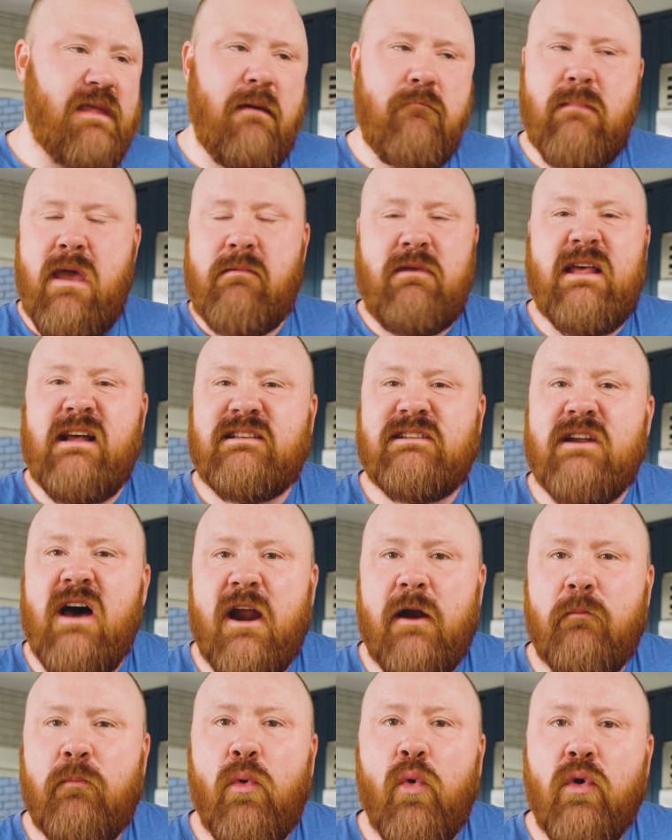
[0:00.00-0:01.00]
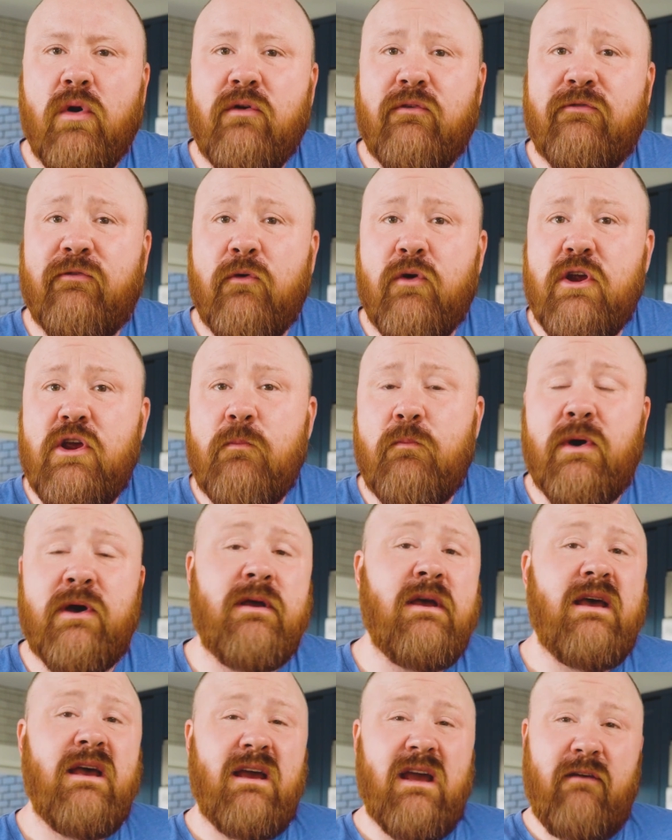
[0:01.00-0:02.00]
Maybe that's not important for you, but
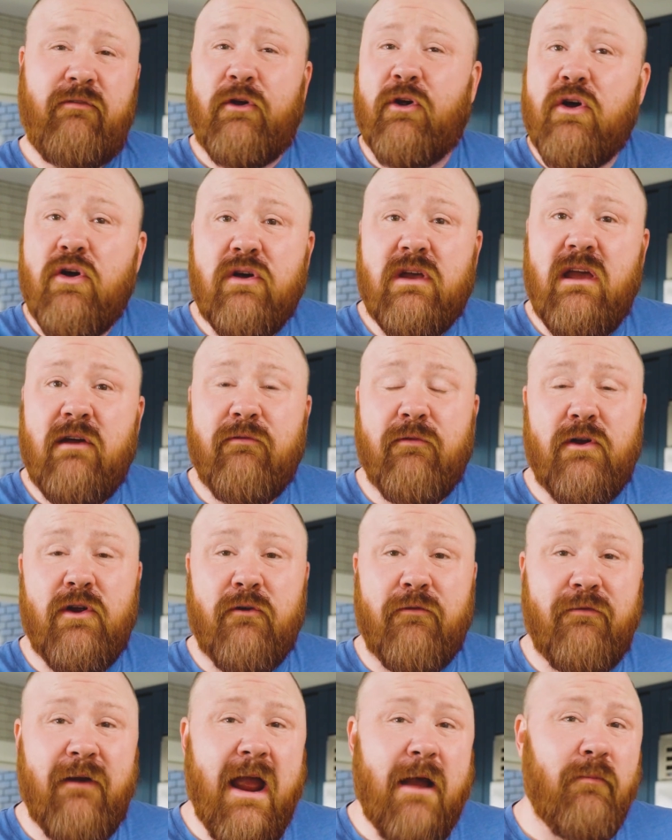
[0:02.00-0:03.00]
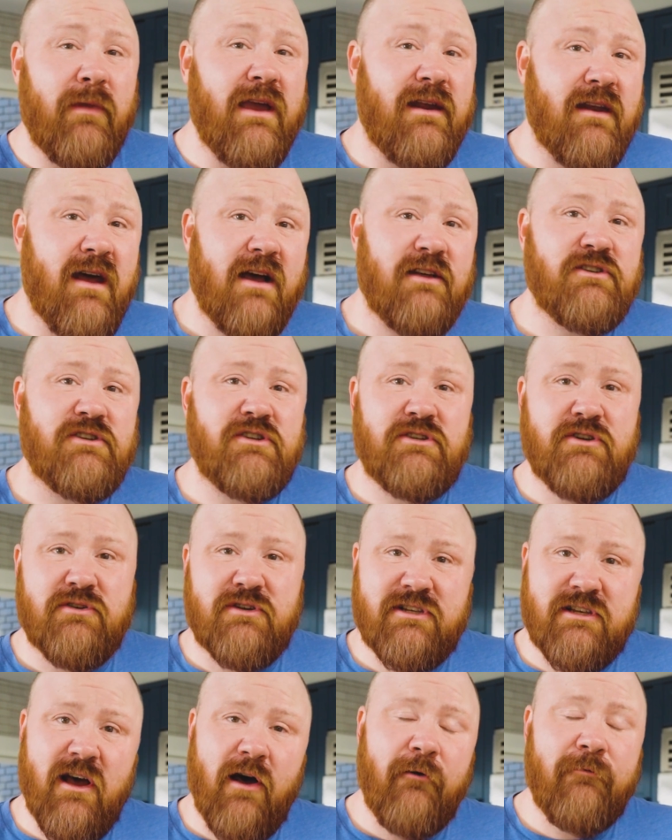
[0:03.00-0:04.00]
if you're cooking for your family and not just
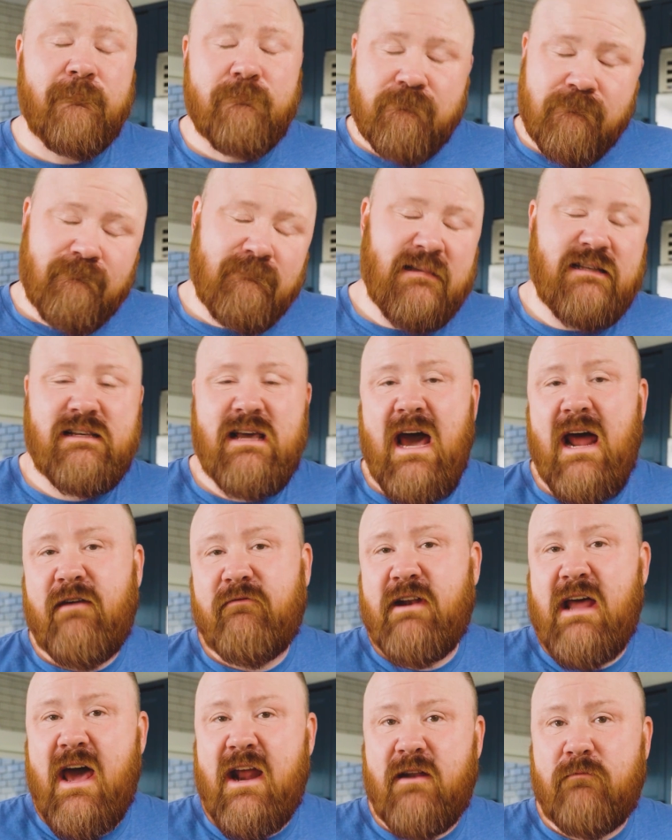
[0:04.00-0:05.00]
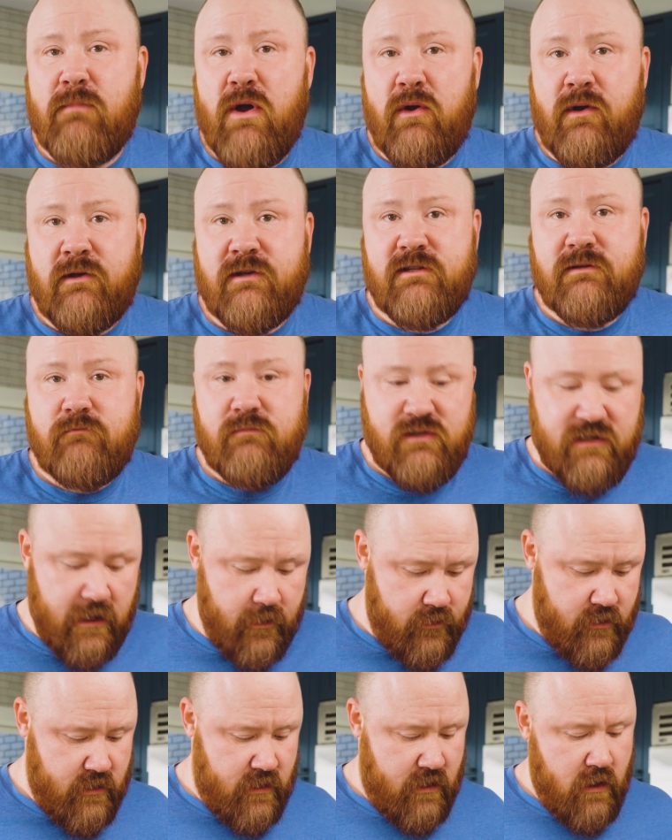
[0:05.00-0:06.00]
yourself, it's kind of an added bonus. So
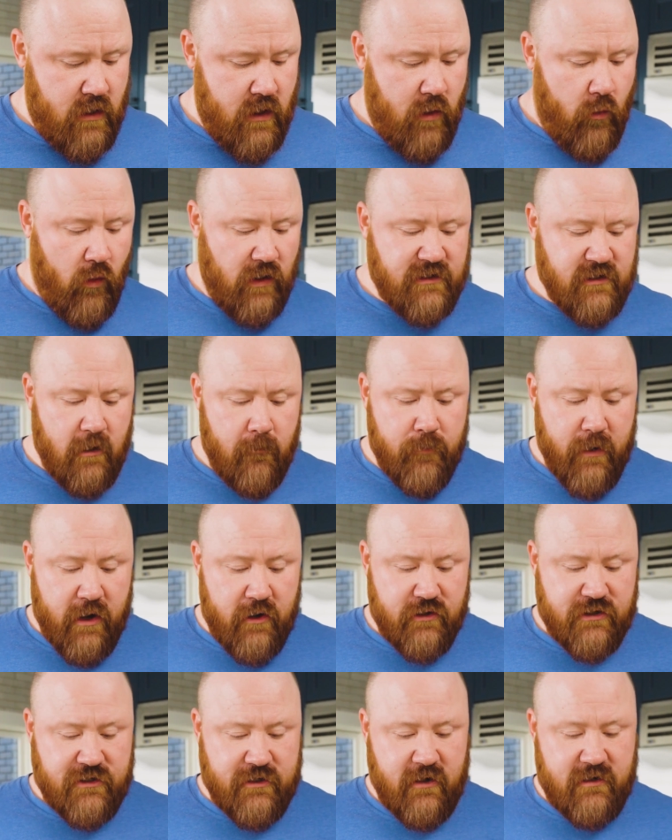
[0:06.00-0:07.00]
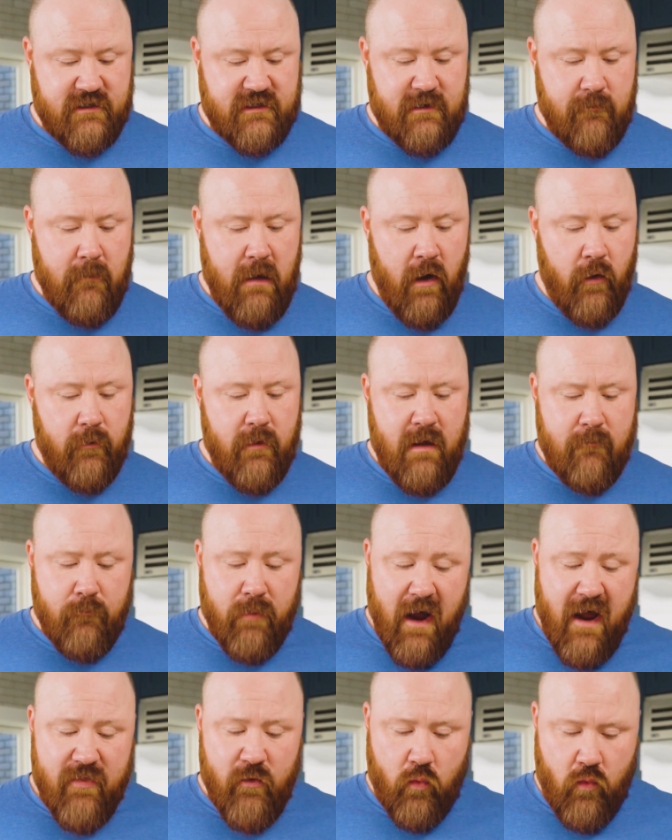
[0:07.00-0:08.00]
once our butter starts to melt, and
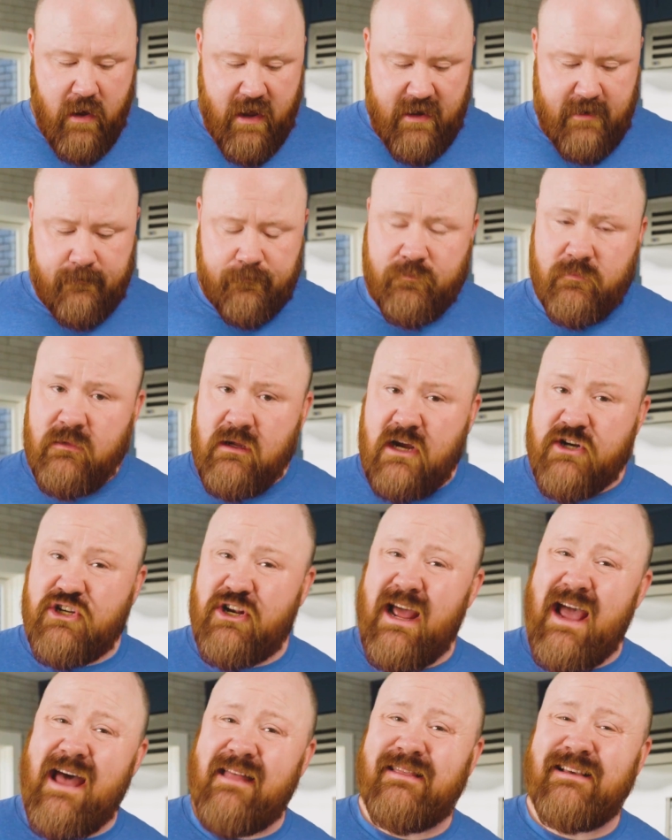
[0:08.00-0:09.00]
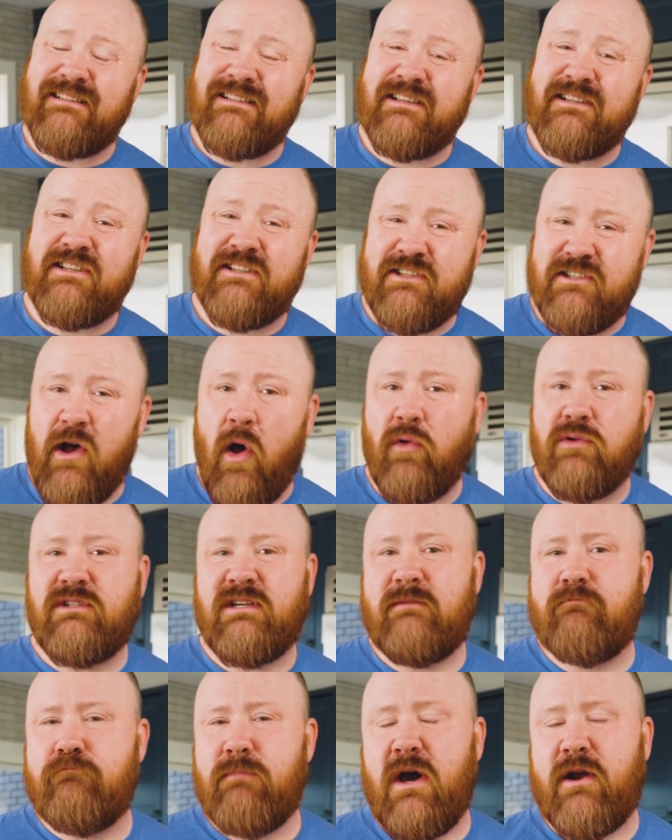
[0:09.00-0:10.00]
by the way, I should add, this is
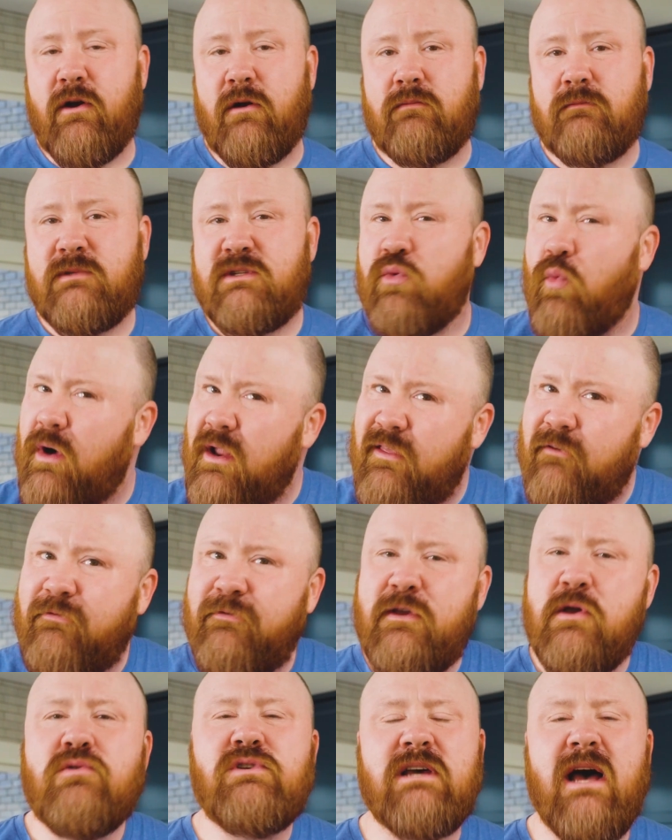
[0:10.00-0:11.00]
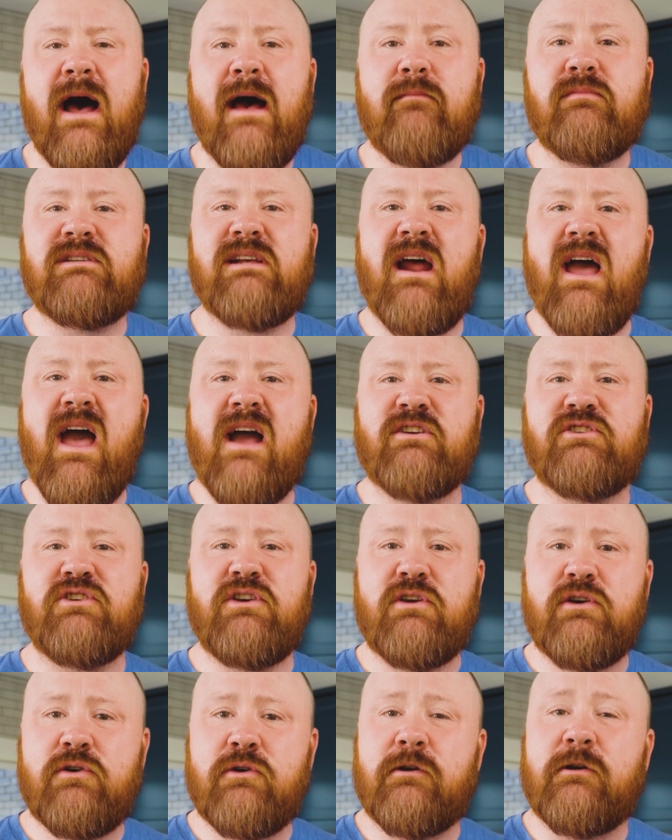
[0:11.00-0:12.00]
salted butter. It's one of the few times that I actually
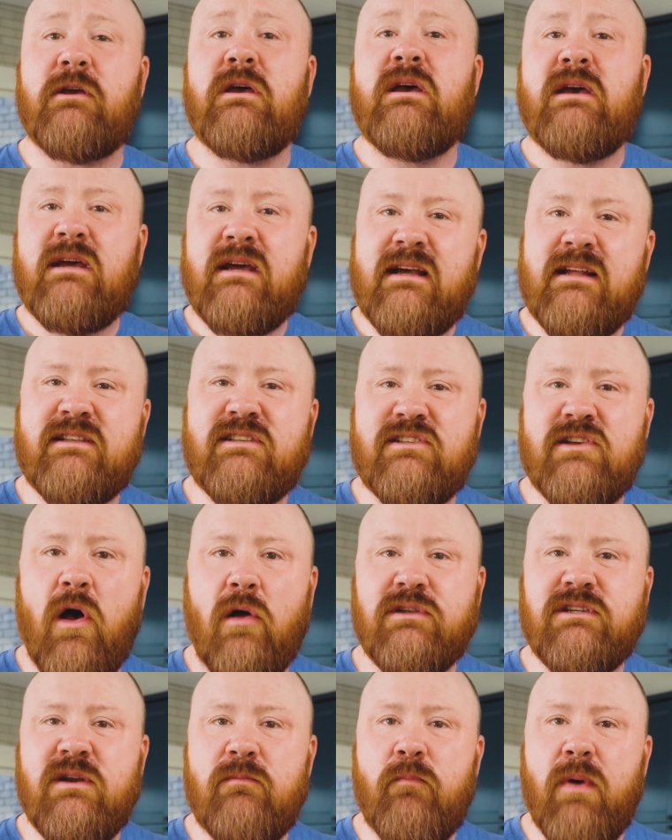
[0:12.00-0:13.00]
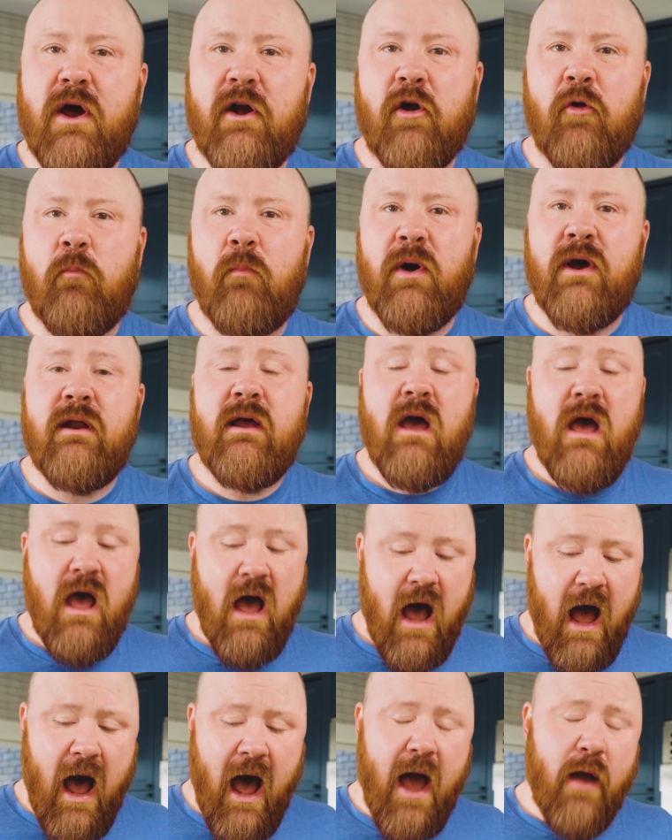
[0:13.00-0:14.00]
cook in salted butter, but
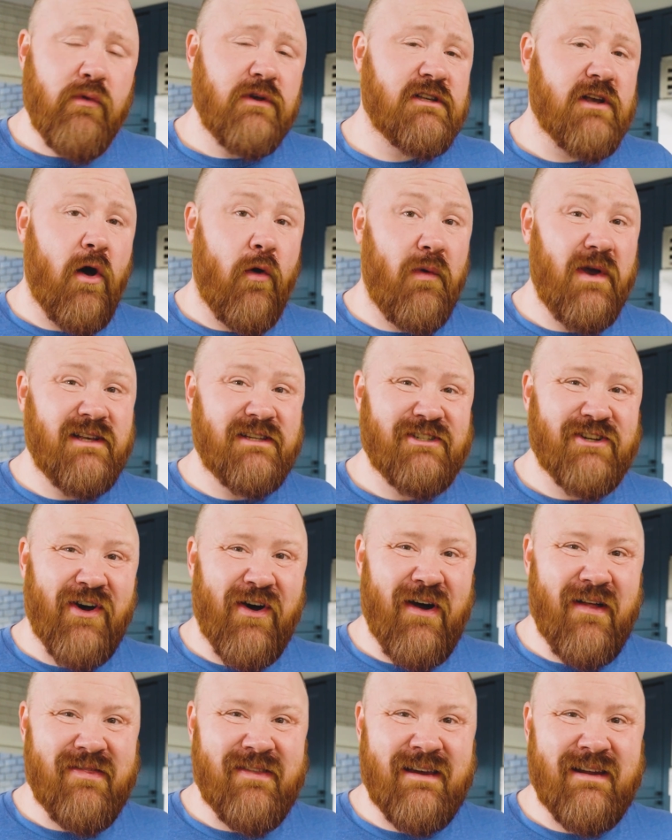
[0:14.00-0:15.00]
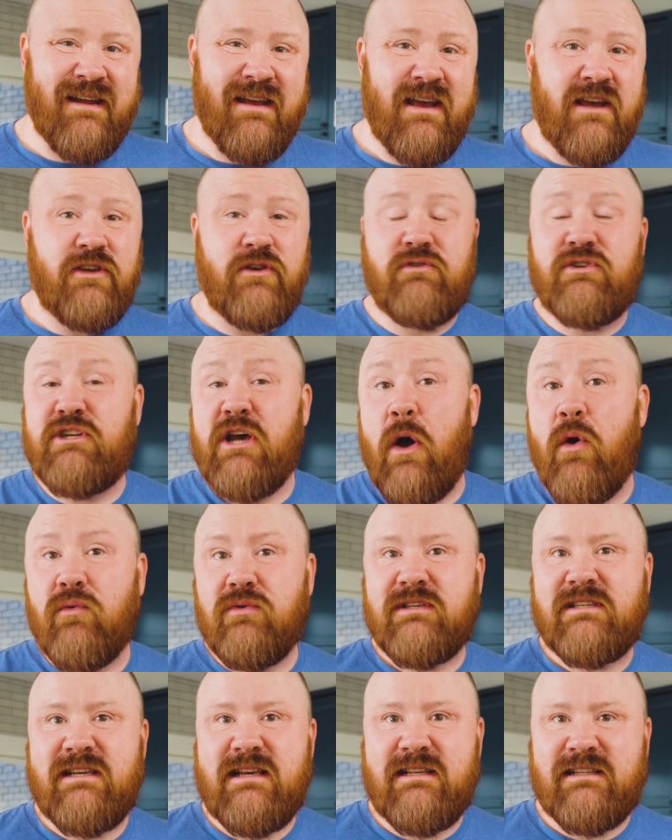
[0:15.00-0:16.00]
I was always taught that you don't
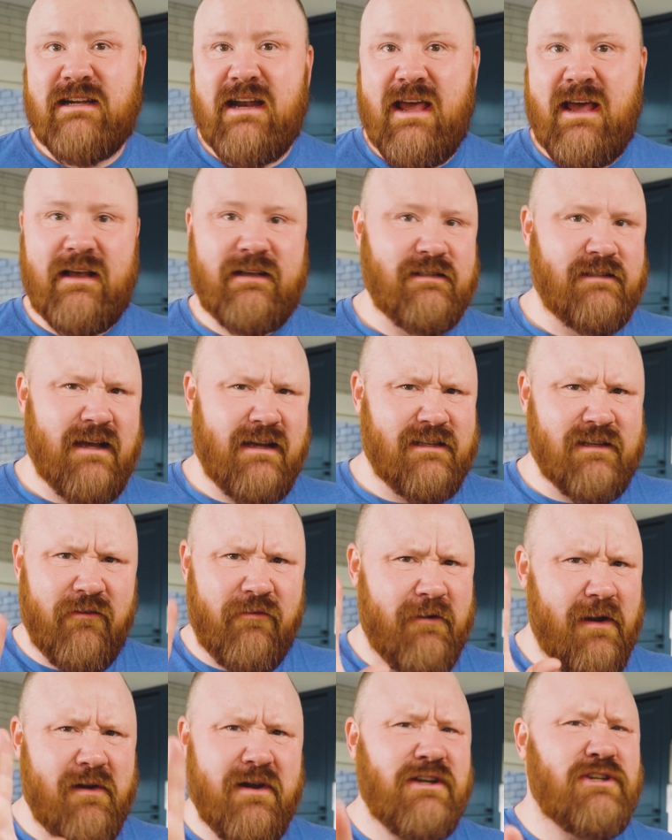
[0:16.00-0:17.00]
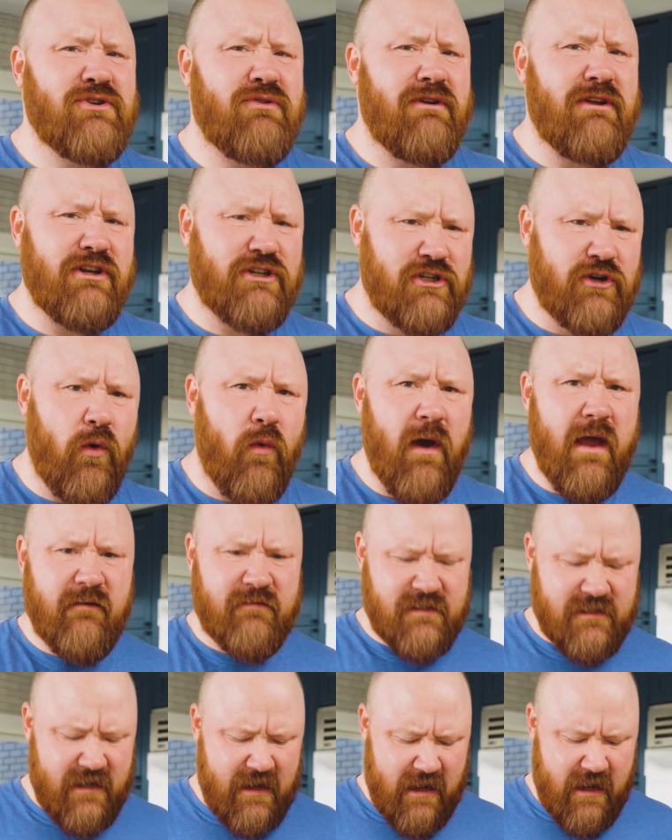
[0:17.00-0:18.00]
season eggs. That's a very traditional way of
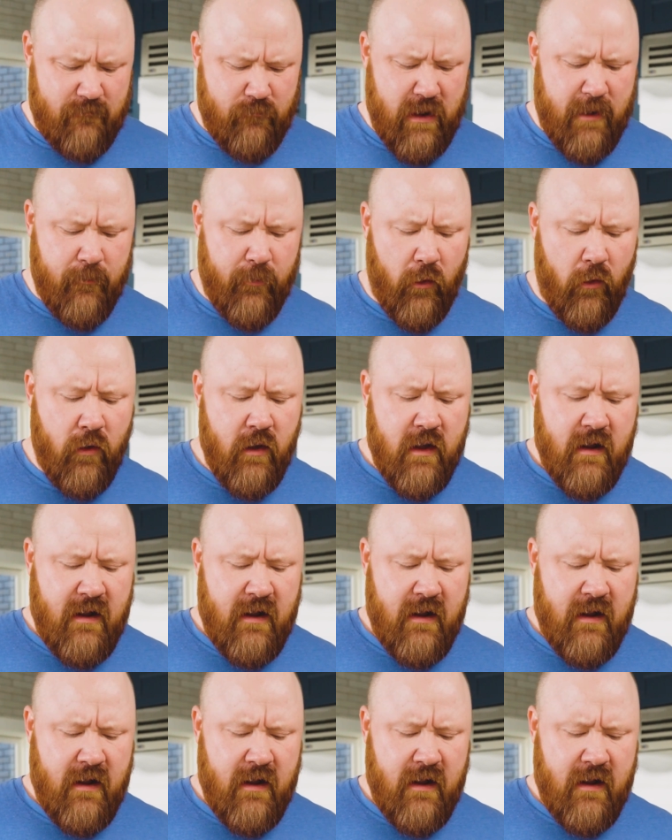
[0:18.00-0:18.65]
seeing it. People,